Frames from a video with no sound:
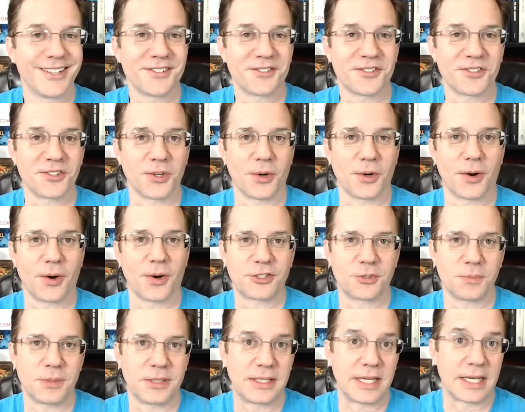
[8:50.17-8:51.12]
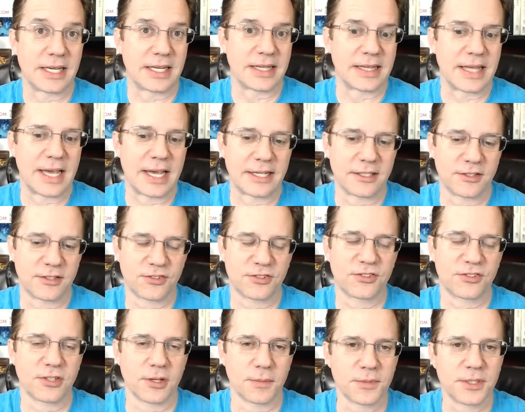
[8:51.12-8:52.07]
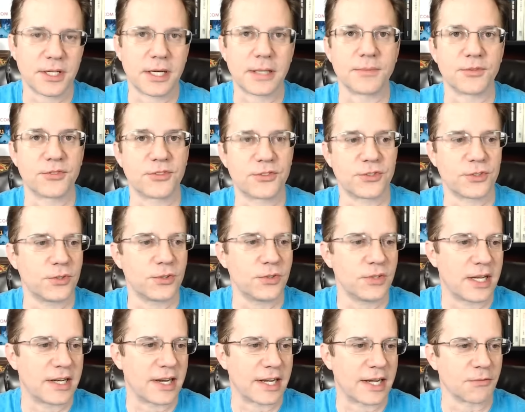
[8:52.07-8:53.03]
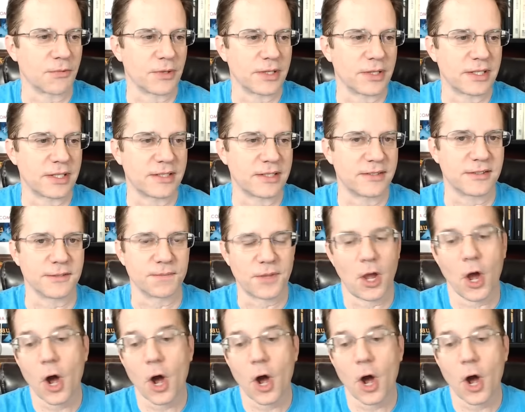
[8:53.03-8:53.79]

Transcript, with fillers: so I should be getting that sometime soon and I can release it.